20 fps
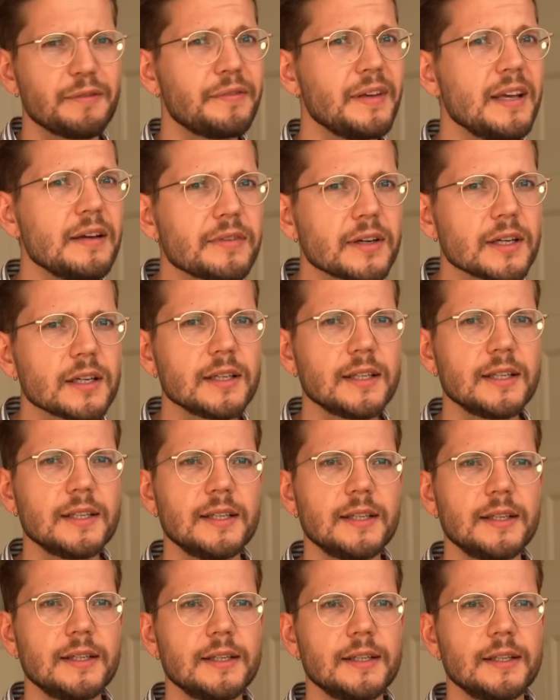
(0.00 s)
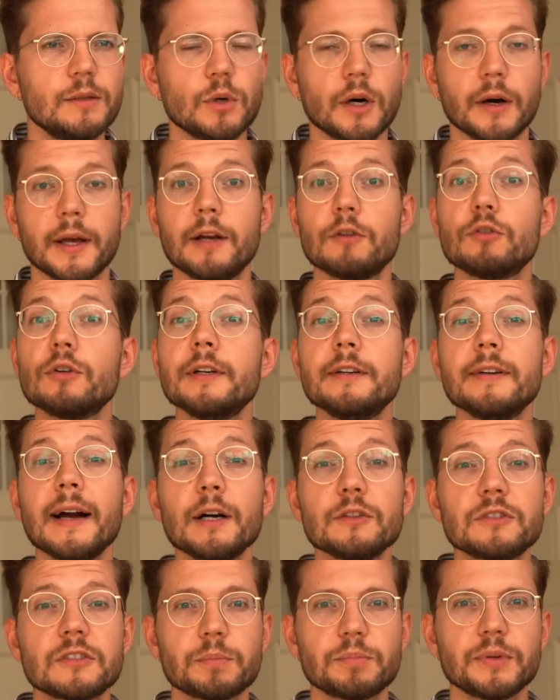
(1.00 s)
fever? Well, he
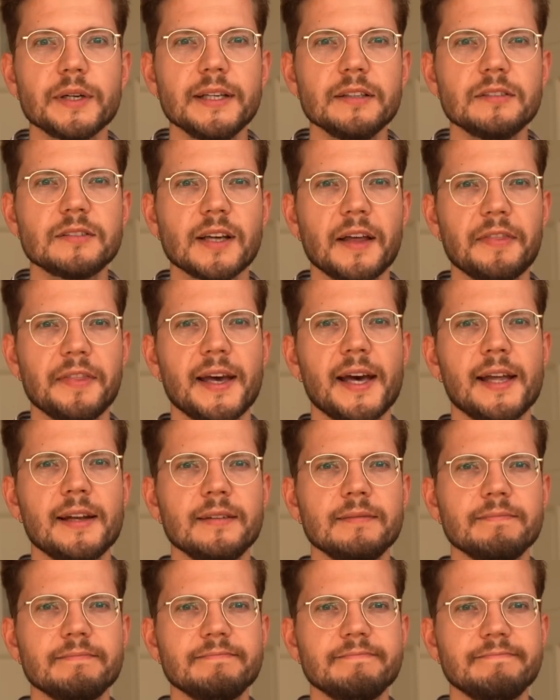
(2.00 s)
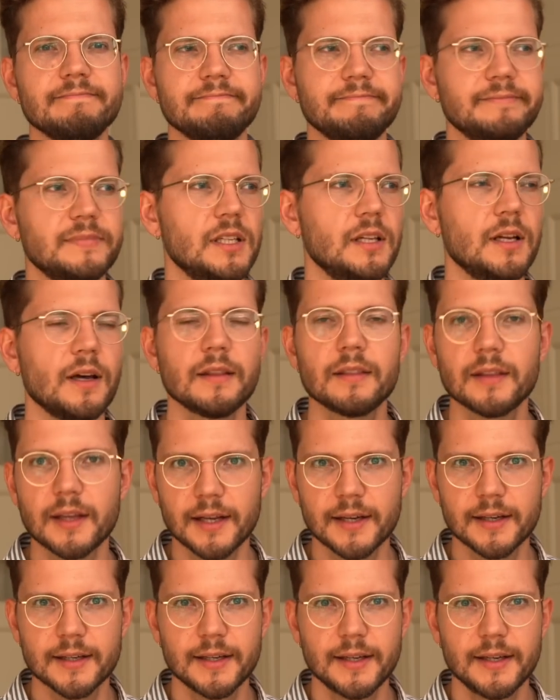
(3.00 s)
reroutes the priest and then
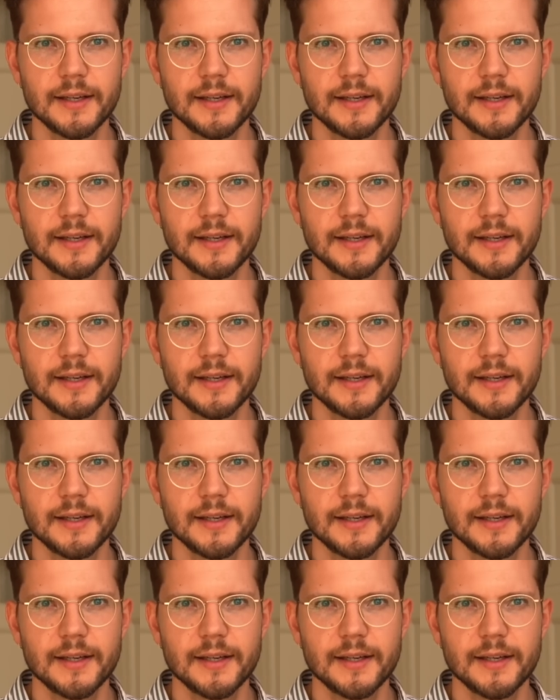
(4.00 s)
nothing.